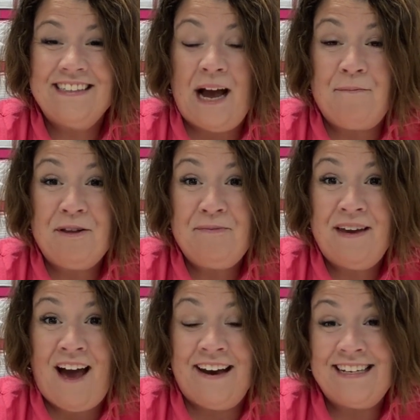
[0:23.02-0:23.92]
come with me
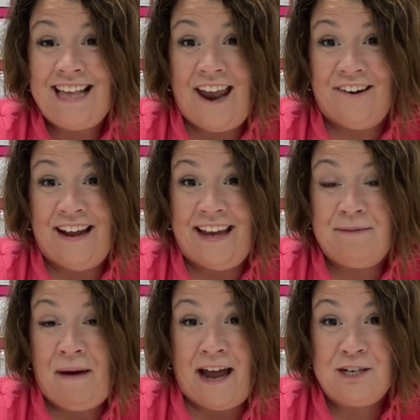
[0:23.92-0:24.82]
on a Saturday to
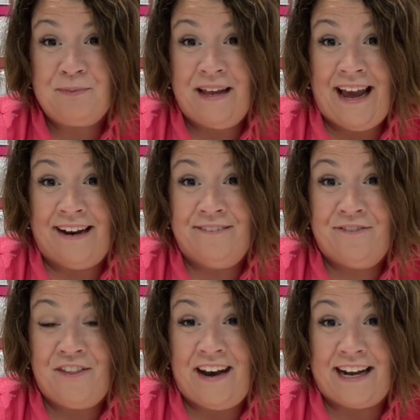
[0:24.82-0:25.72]
batch plan
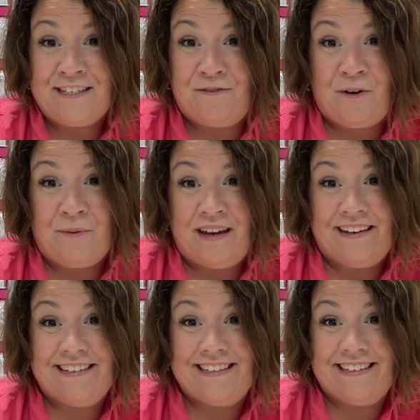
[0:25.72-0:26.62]
for the next 4 weeks.